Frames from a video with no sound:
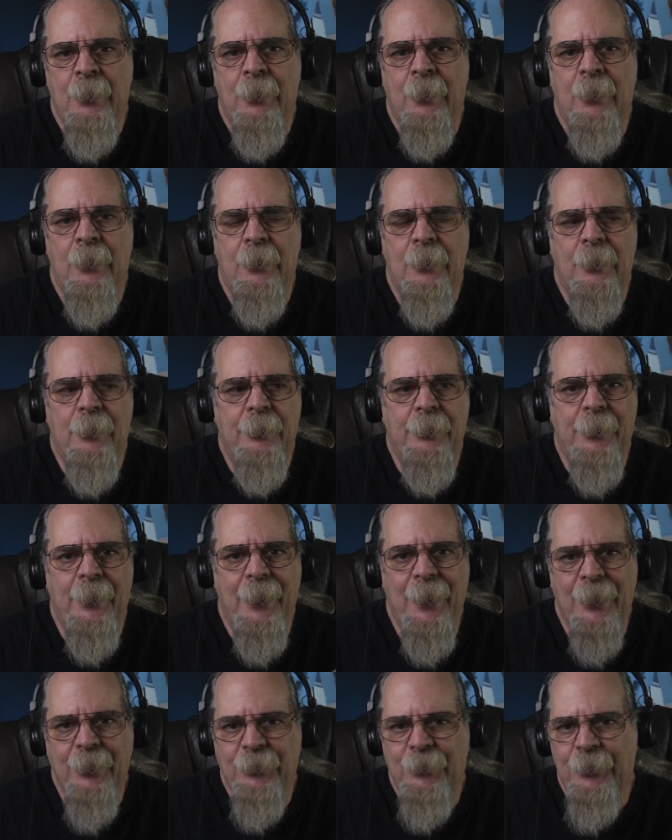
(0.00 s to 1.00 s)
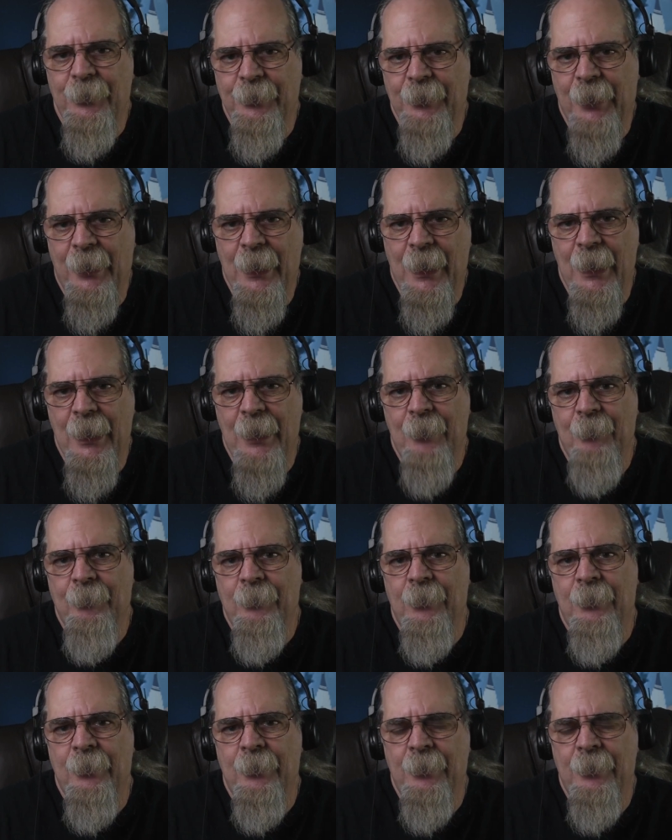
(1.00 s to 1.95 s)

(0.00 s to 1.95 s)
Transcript: The extra time